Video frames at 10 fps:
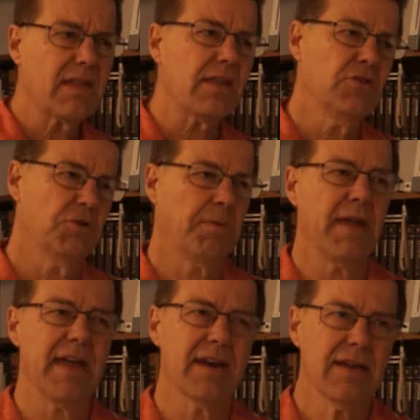
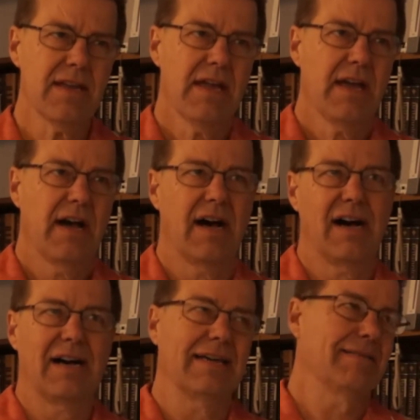Japan
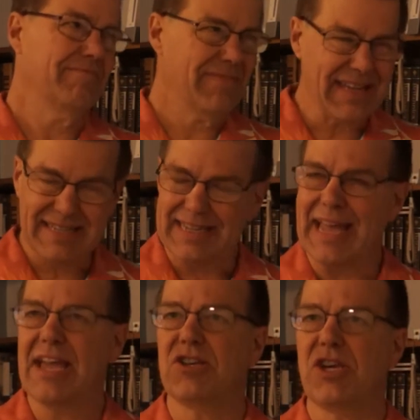is an
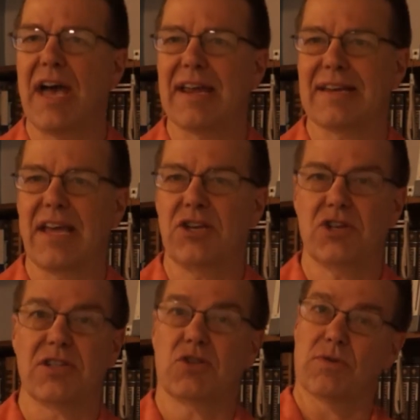Asiatic
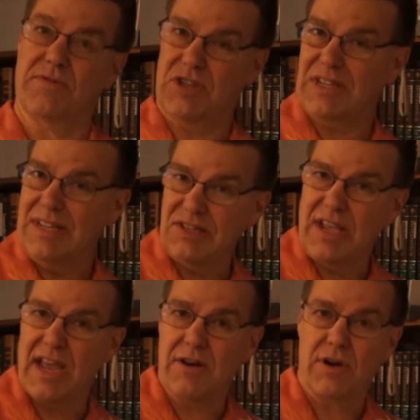nation that sort of sees the
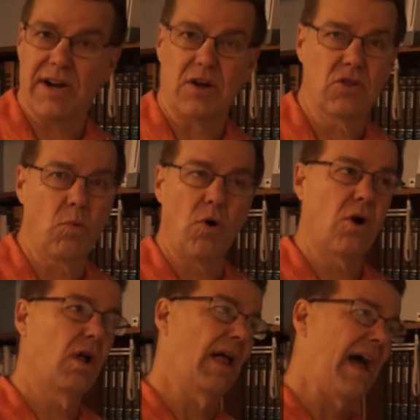handwriting on the
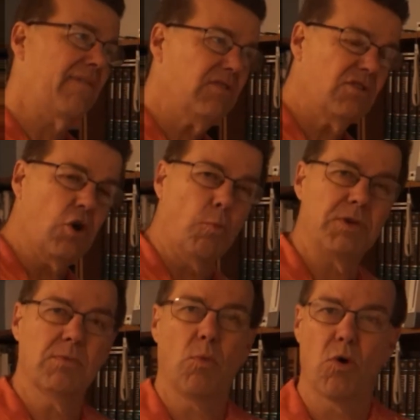wall after the
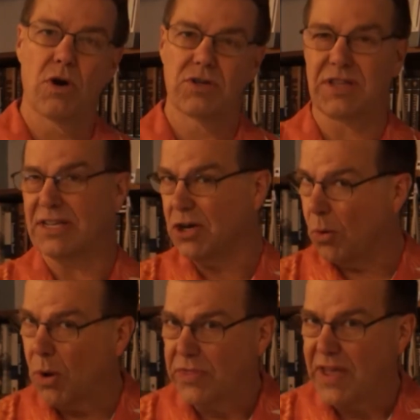Opium Wars. They
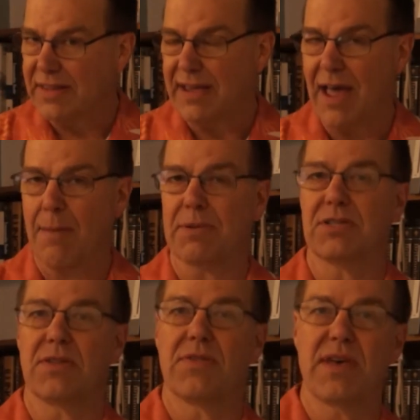don't want that to happen
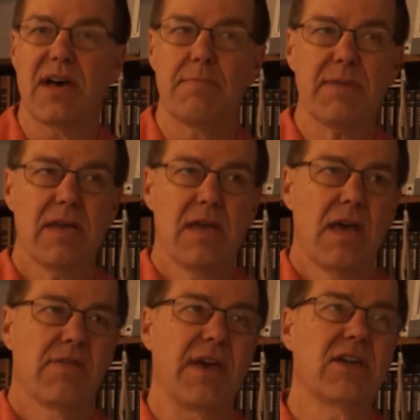to them.
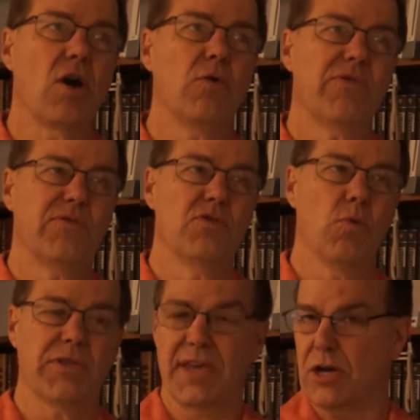They go through
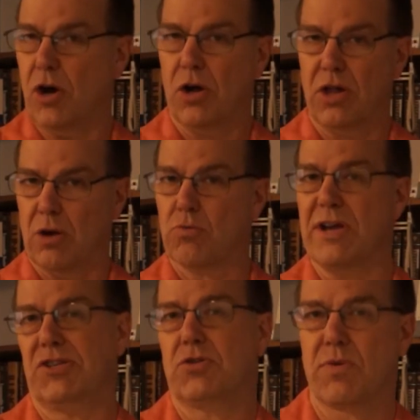what they call a
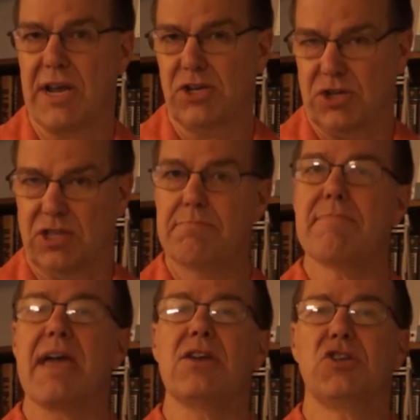restoration, the
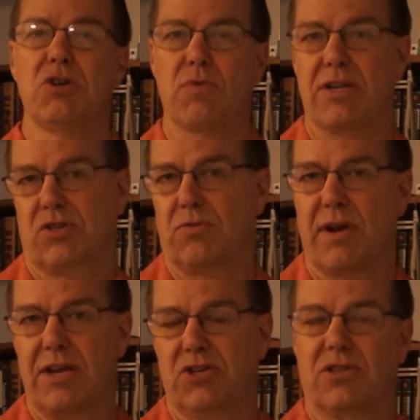Meiji
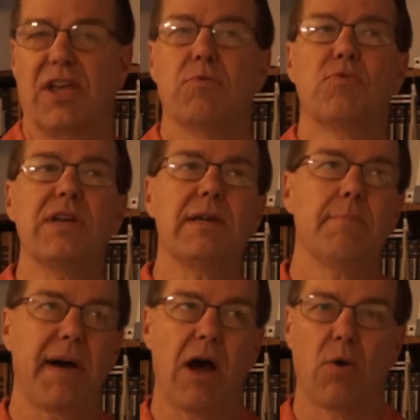Restoration. They
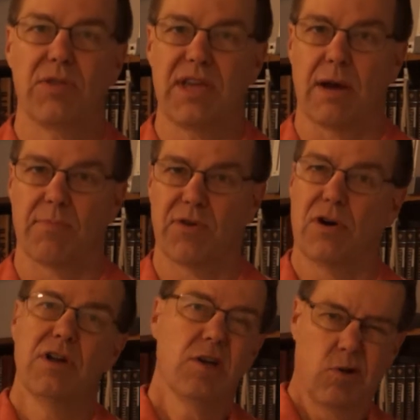re-empower the
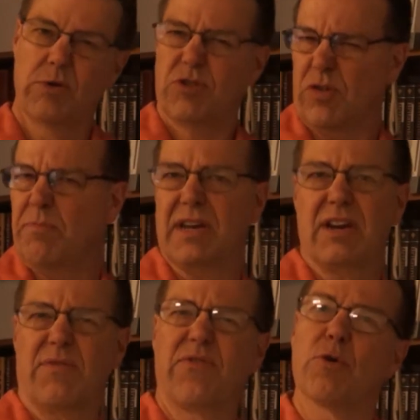emperor, who had sort of been
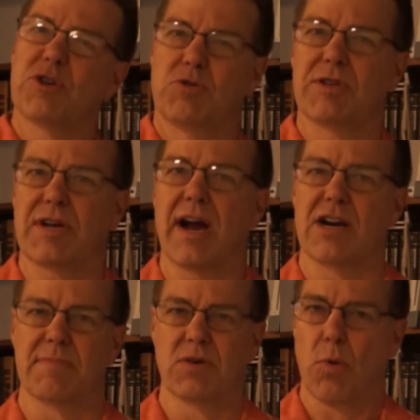in a forced
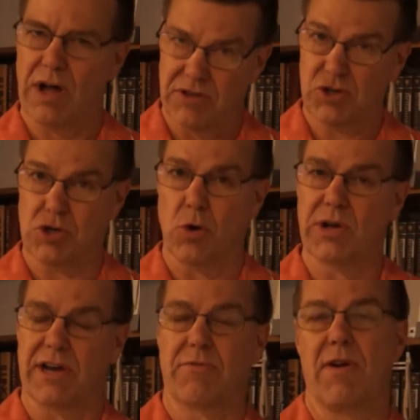retirement while the
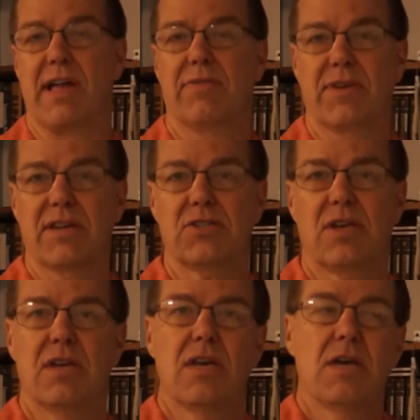shogun ran things.
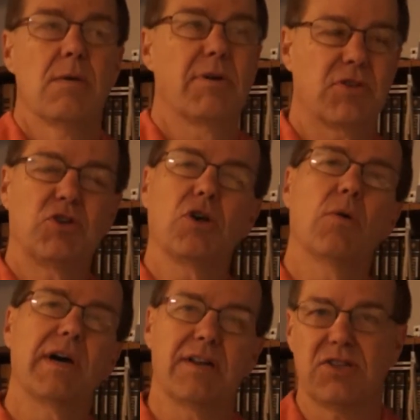But the
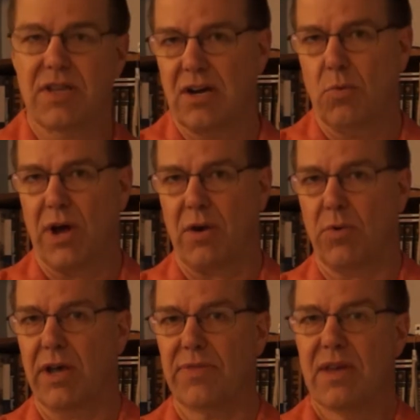shogun is done away
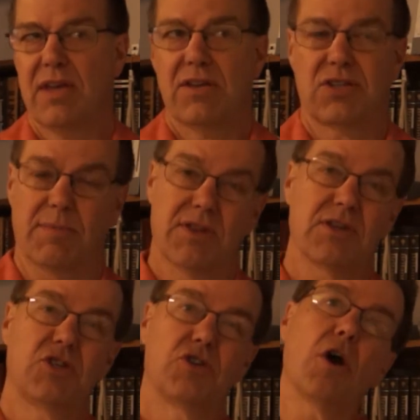with. Some of the
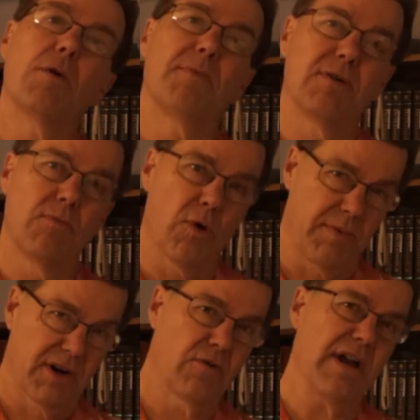sharper, more
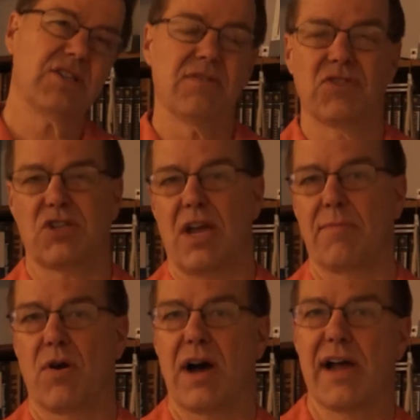progressive
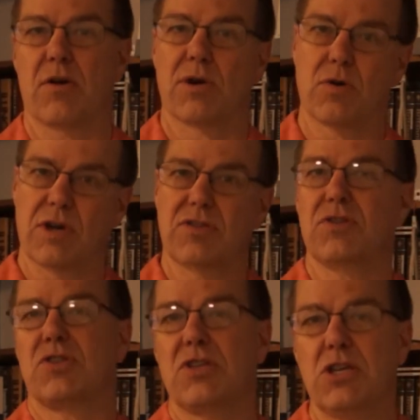samurai are going to
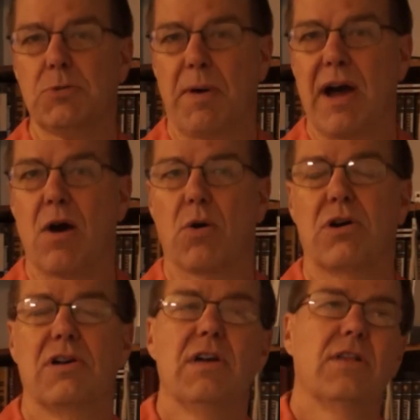seize
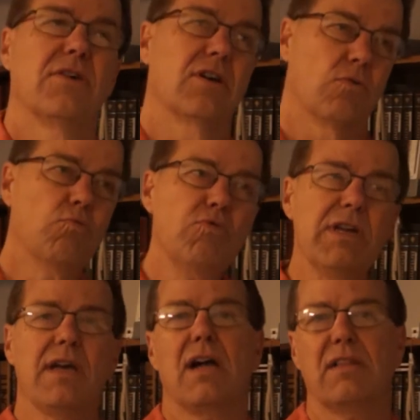power. They're going to
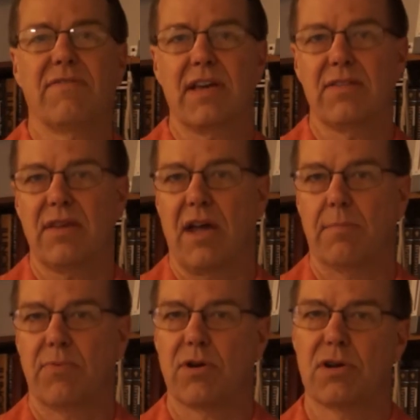re-elevate the
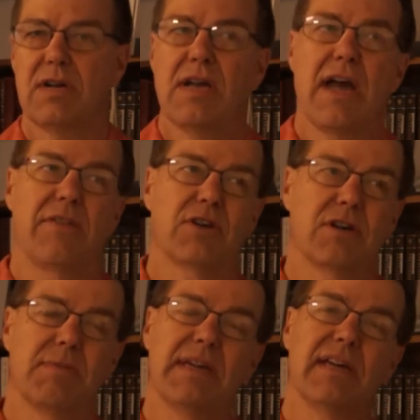emperor, and they're
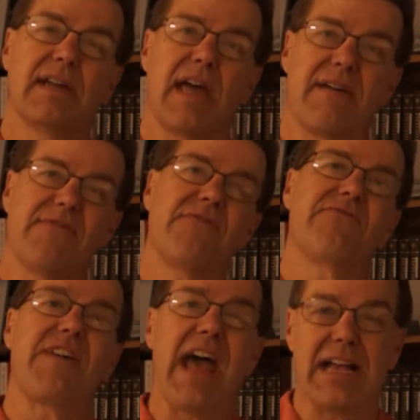going to begin a
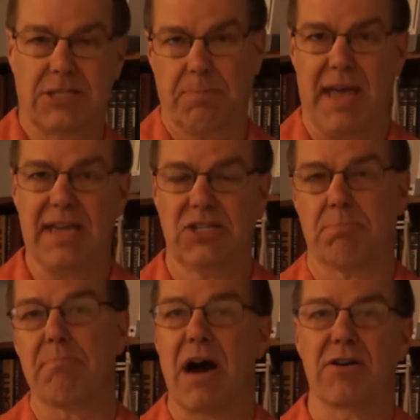fast-paced
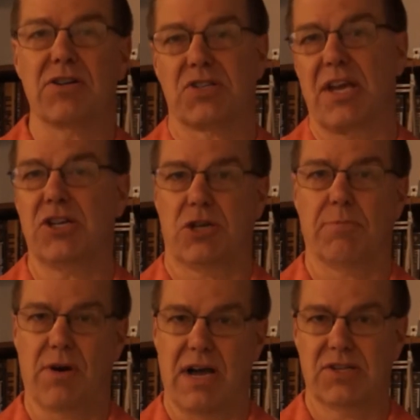modernization
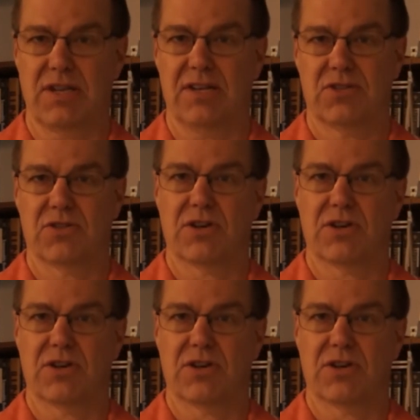process. They're